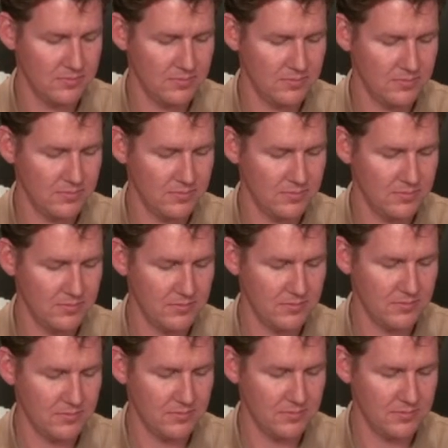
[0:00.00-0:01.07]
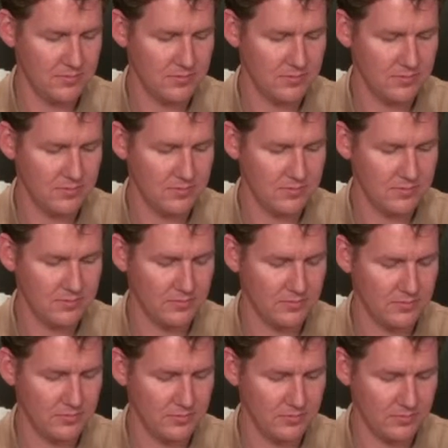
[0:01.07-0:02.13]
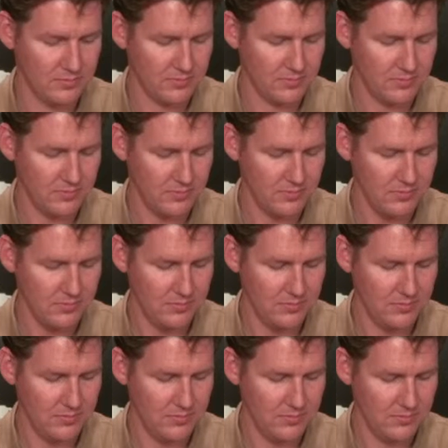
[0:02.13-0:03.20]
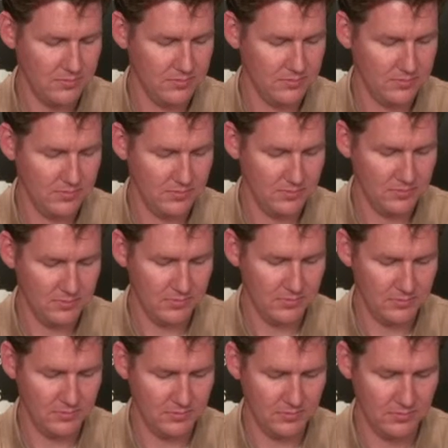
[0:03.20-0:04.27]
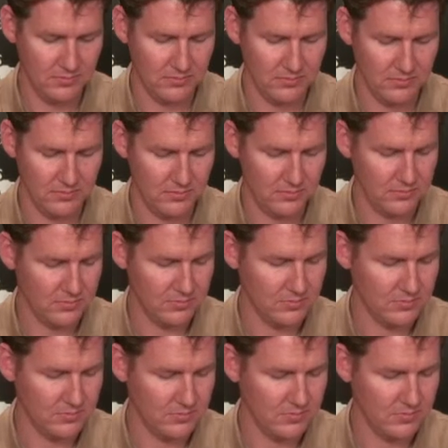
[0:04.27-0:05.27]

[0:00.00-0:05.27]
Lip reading: This person isn't speaking.